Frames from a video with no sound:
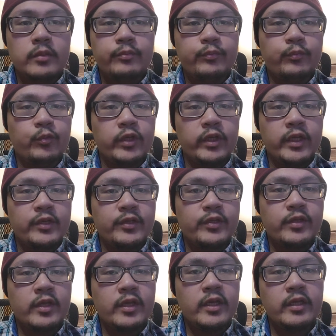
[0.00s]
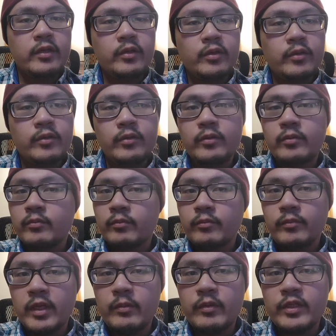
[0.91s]
What do you guys think?
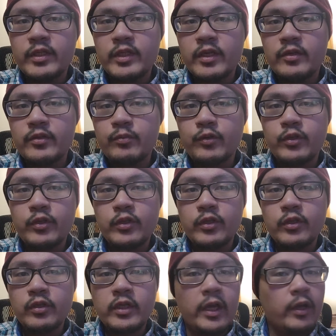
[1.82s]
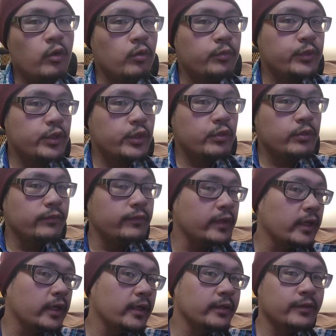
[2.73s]
Maybe it sounds pretty good. I hope so. If
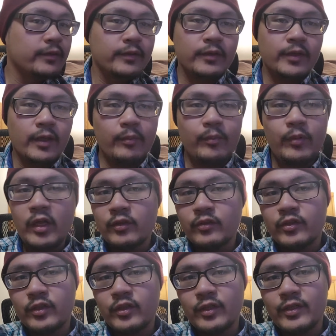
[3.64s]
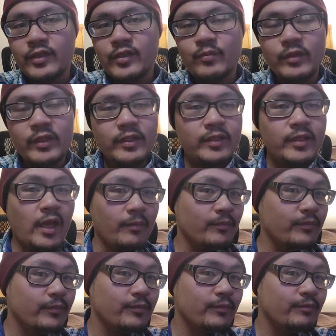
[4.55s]
not, then I apologize. But yeah,
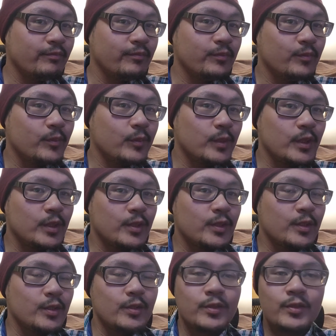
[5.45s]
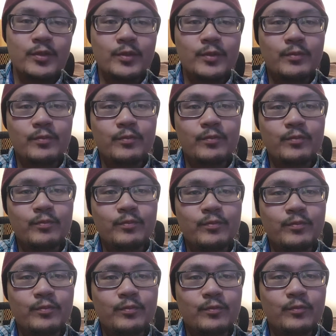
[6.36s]
this is
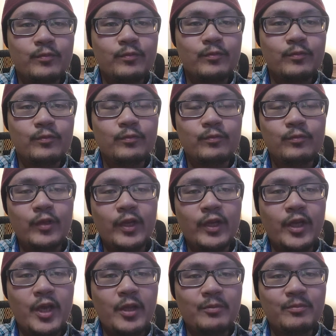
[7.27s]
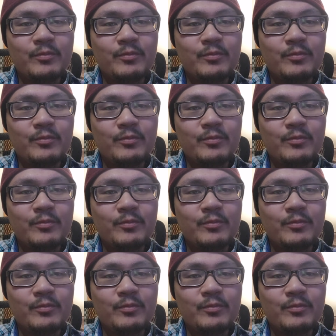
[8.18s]
what I got.